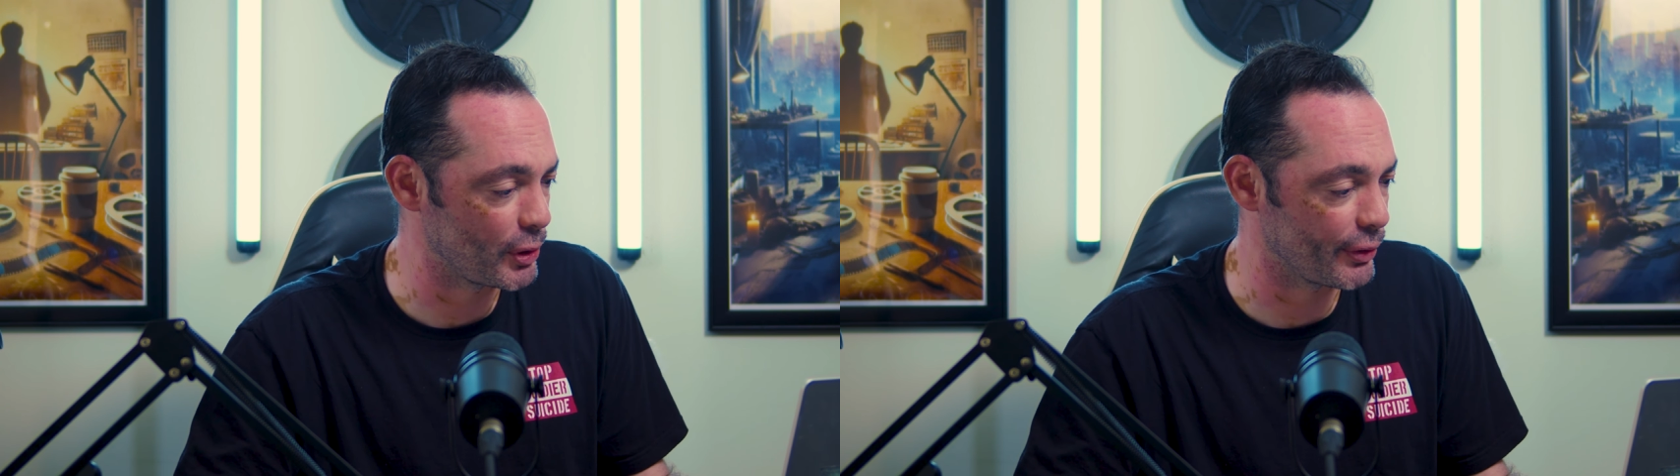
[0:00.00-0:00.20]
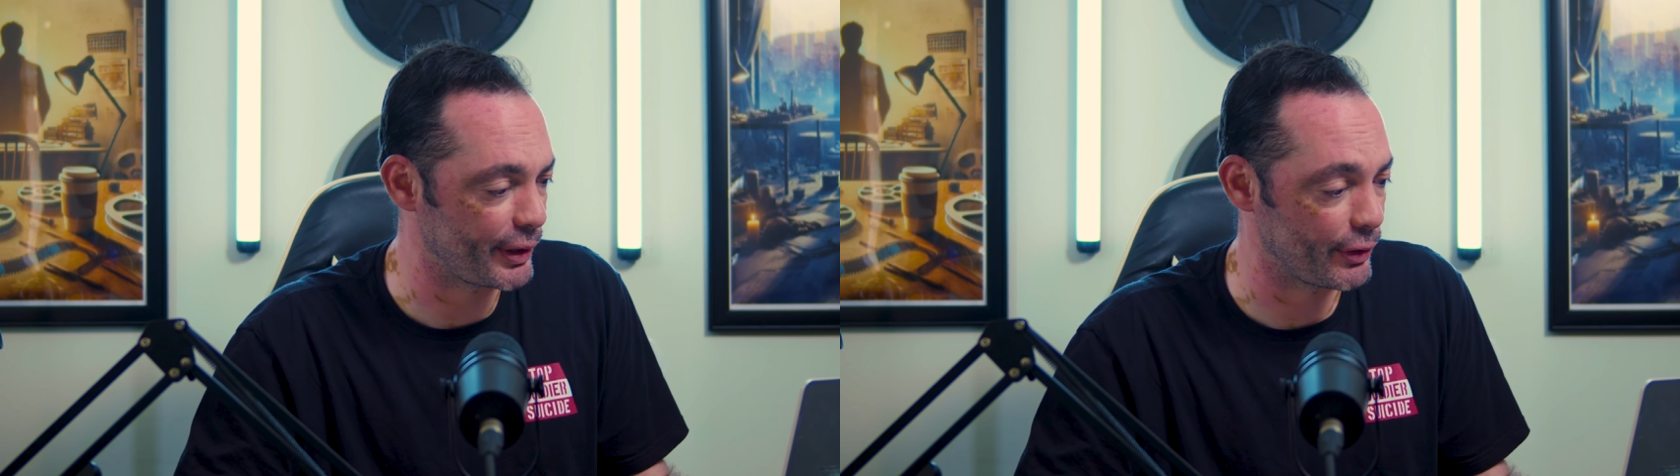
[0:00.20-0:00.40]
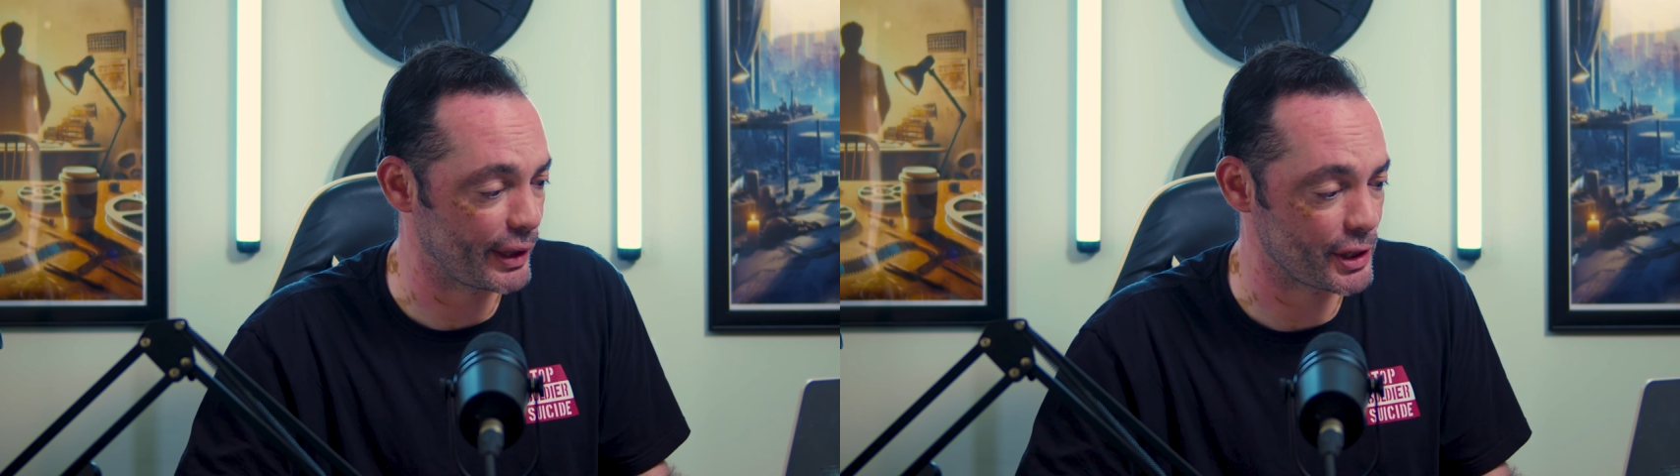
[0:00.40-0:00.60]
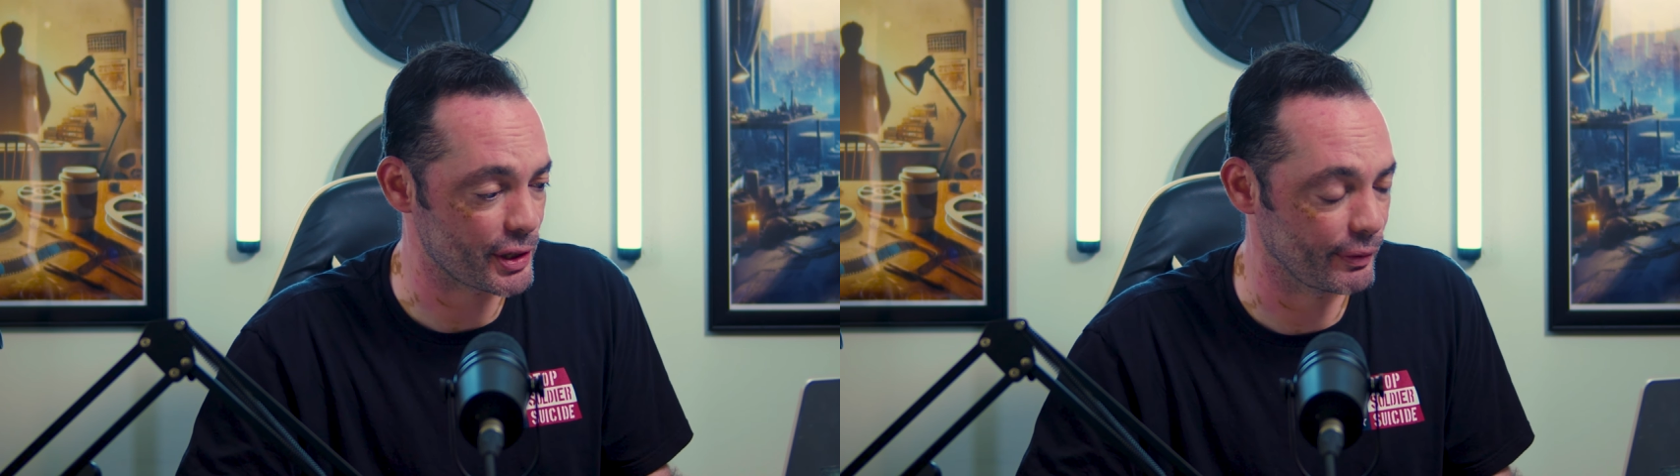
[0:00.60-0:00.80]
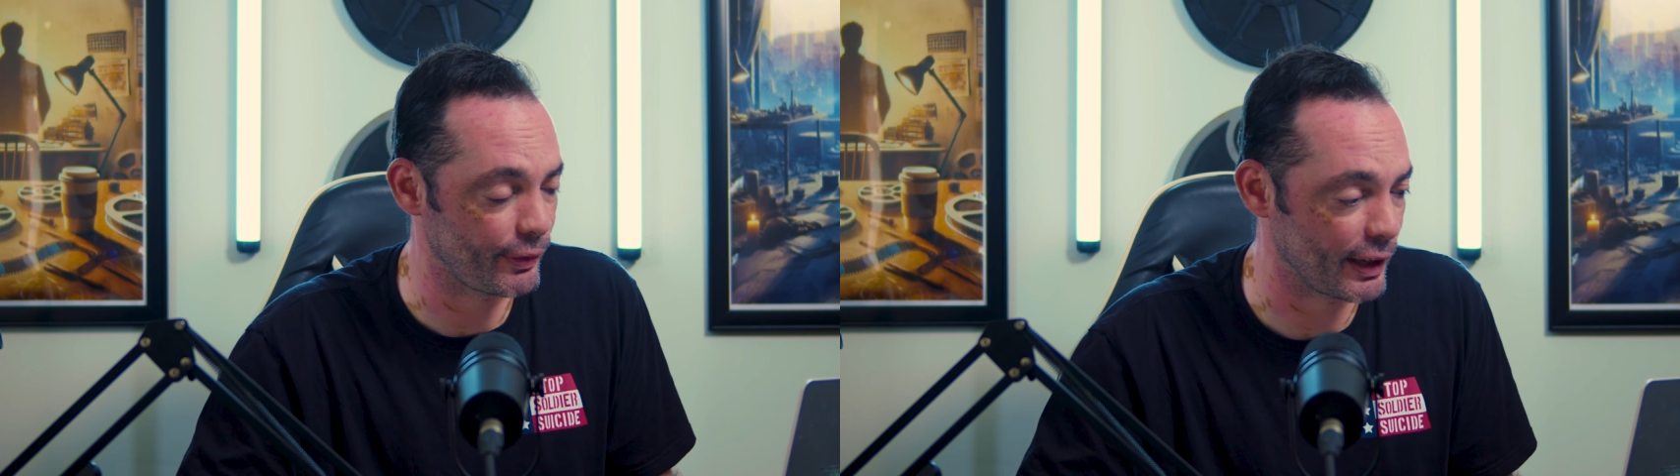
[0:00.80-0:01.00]
Unreal
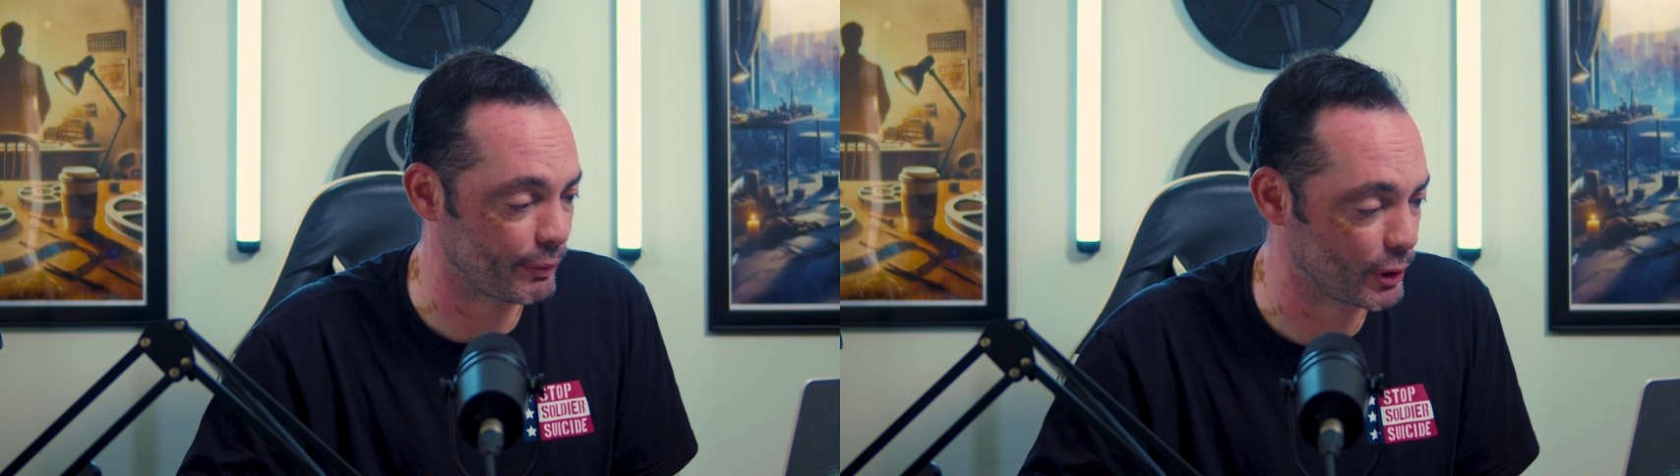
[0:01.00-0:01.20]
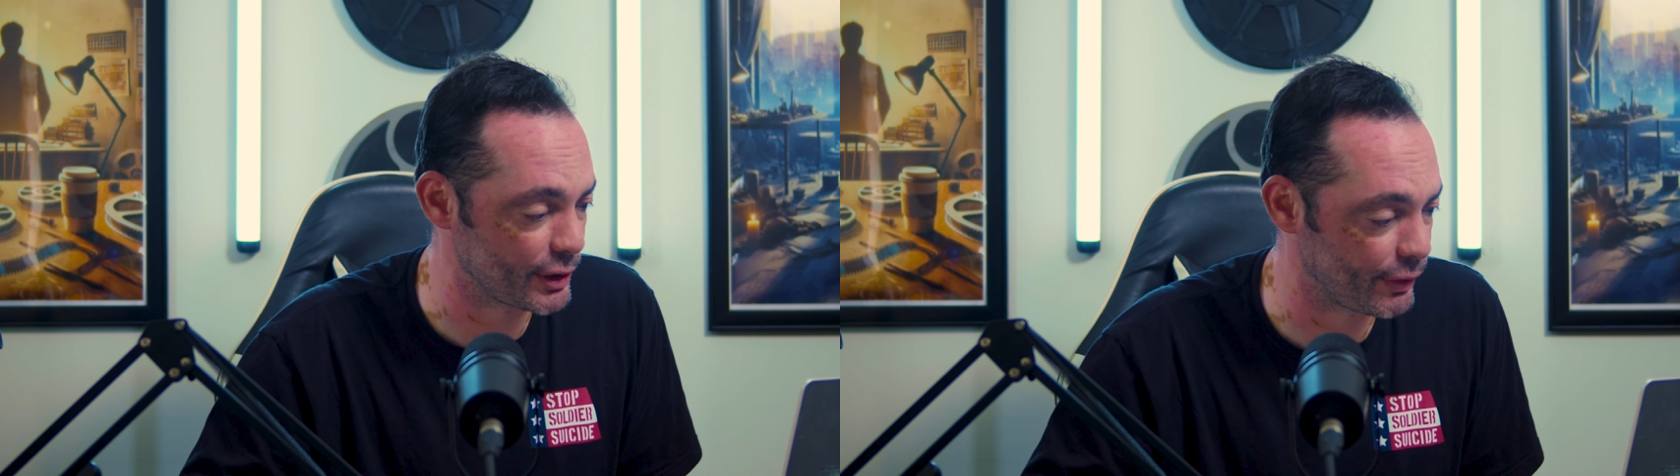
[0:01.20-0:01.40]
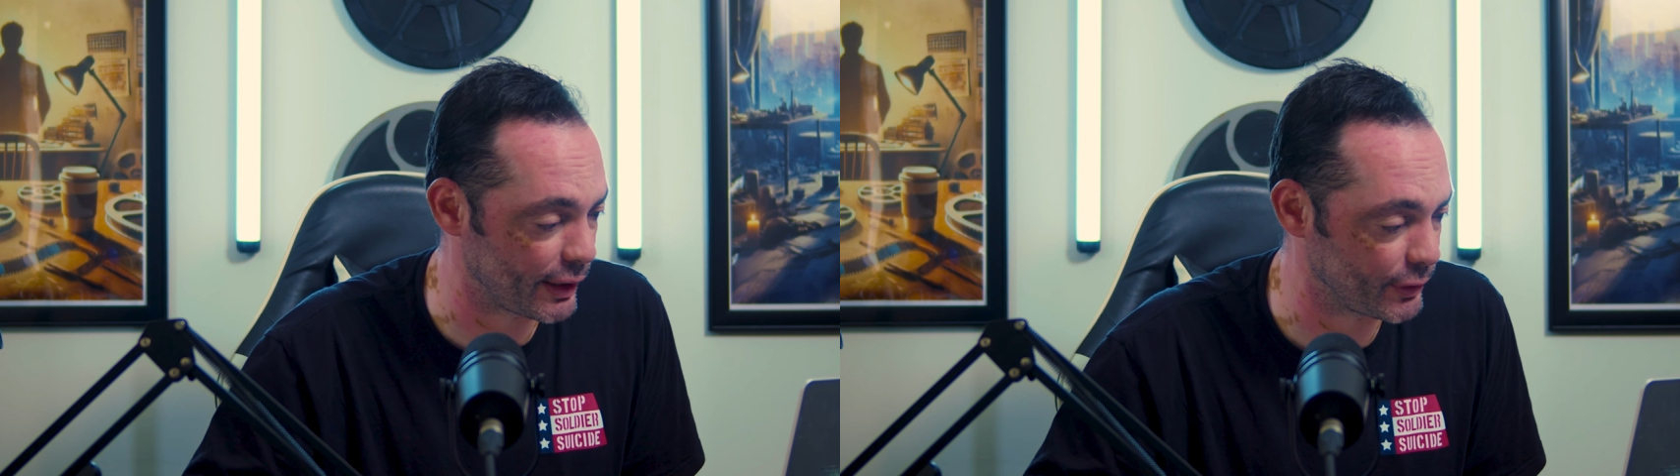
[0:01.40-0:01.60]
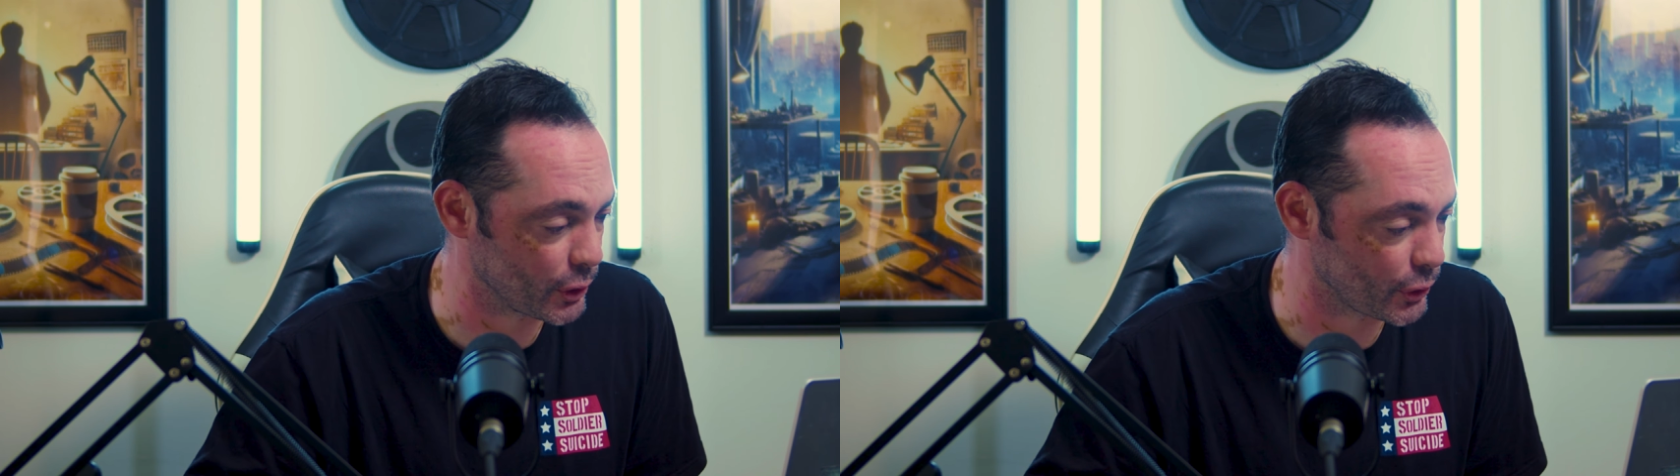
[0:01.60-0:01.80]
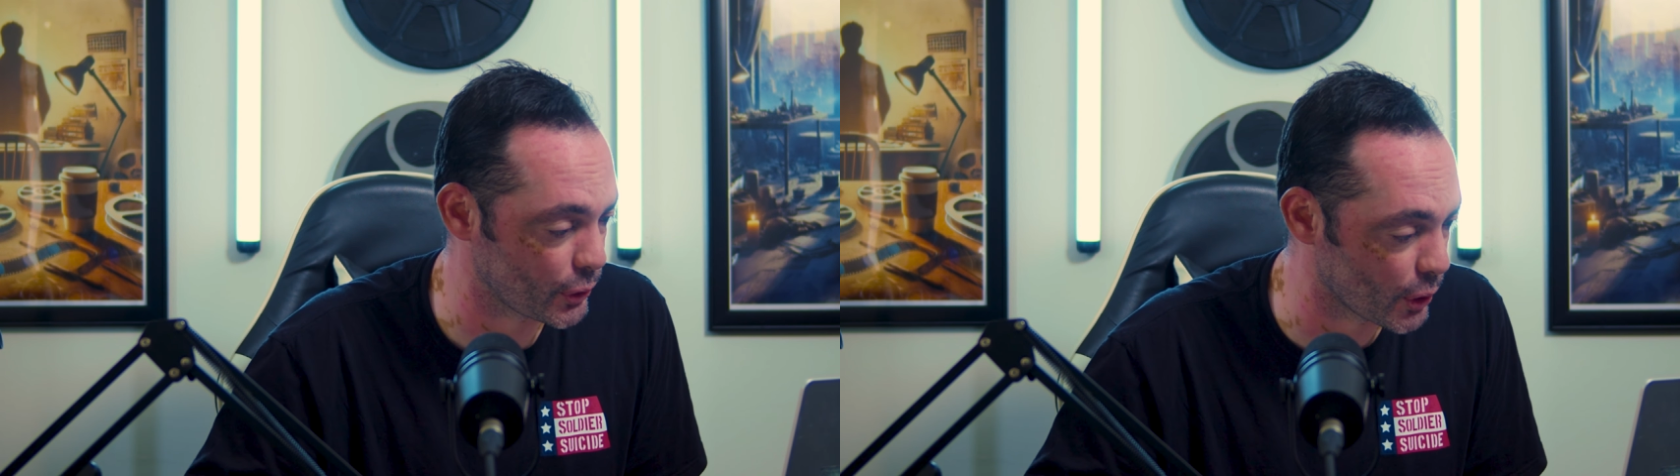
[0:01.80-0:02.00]
Engine 5.5
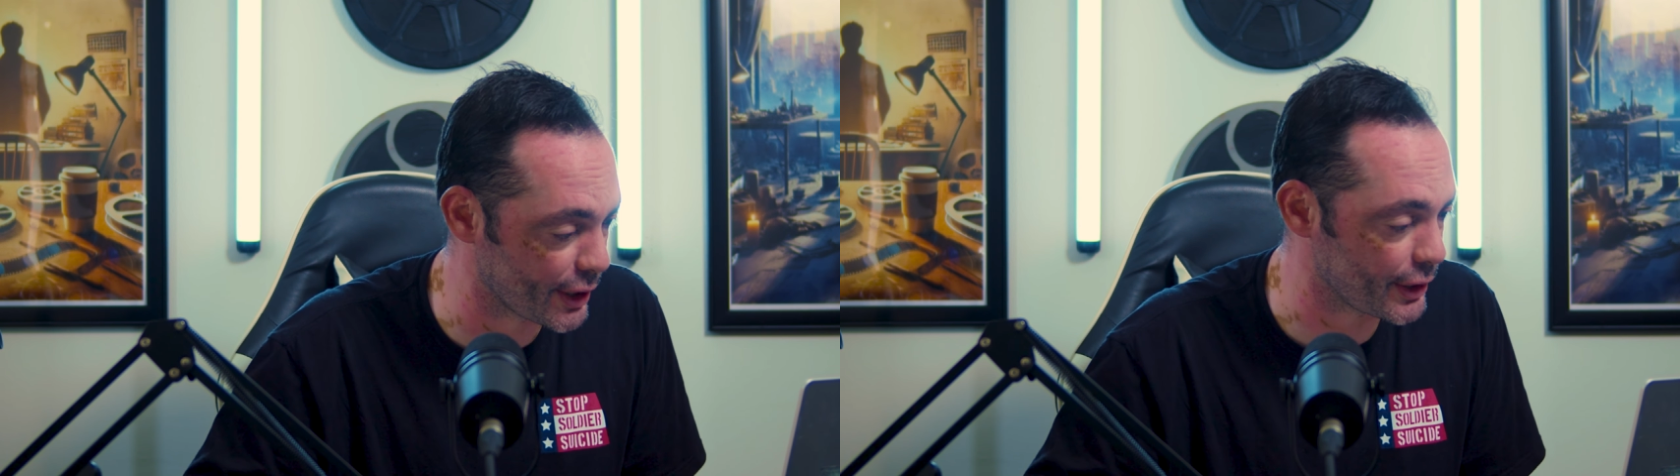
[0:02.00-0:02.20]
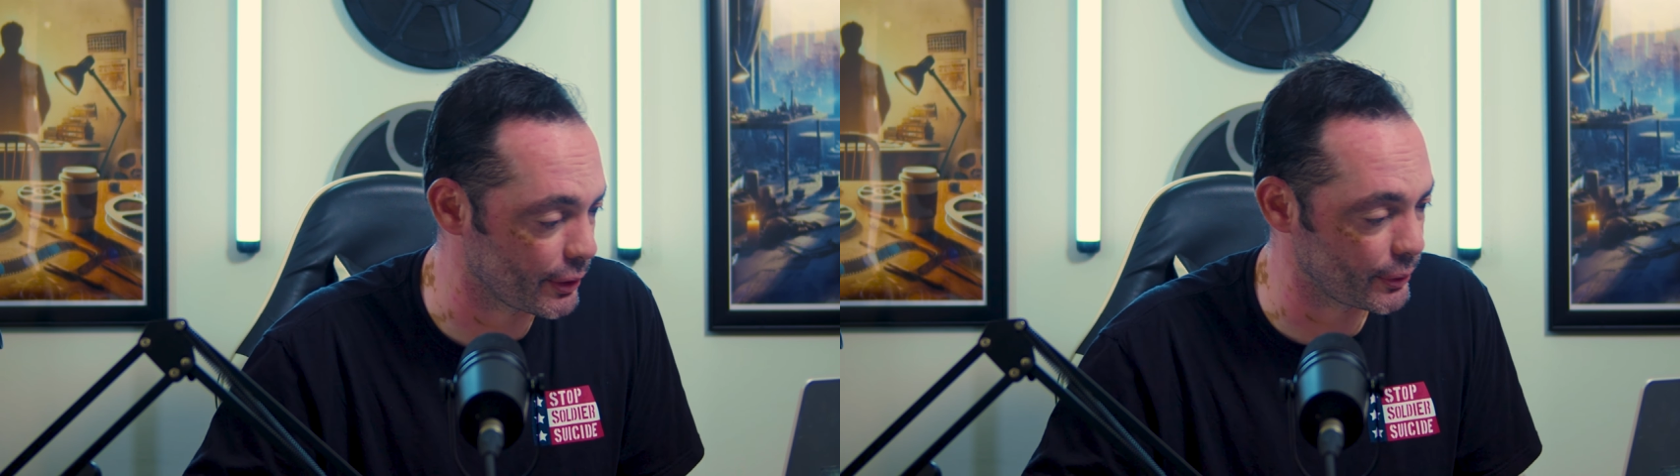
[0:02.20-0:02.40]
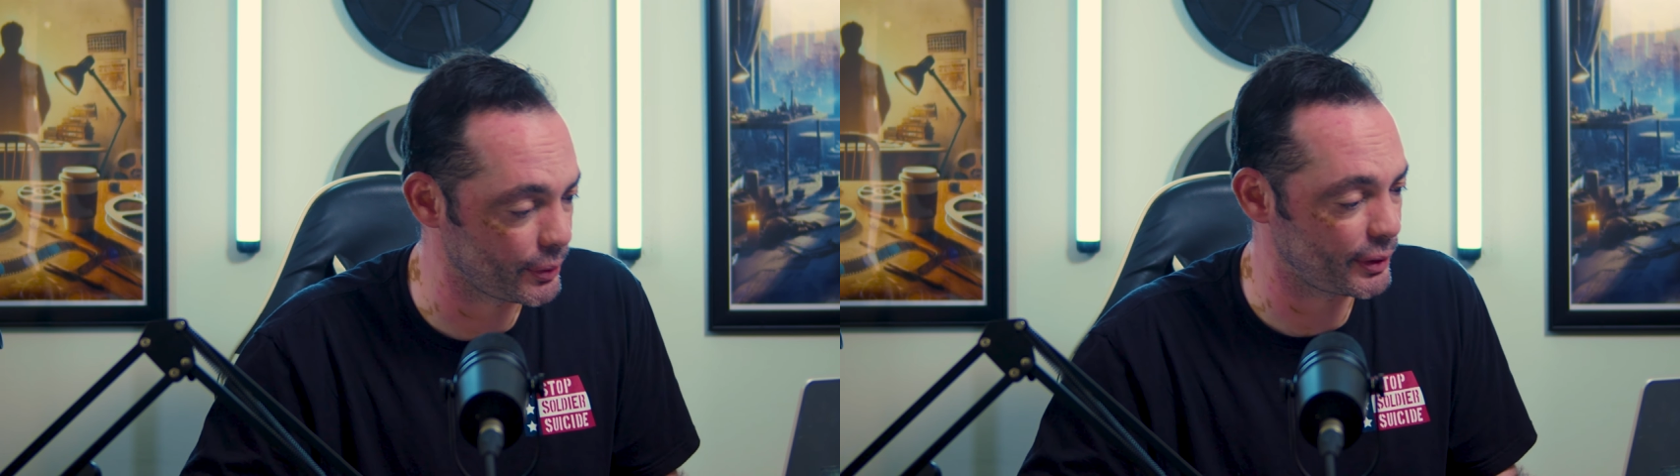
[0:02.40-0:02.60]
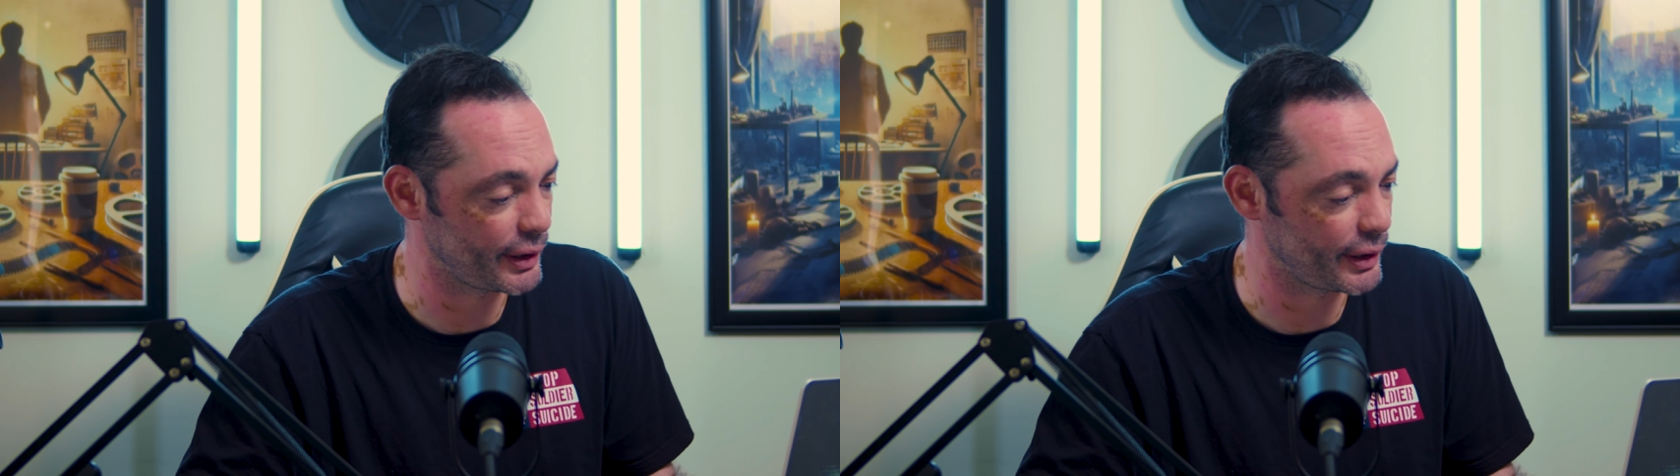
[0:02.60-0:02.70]
tutorial,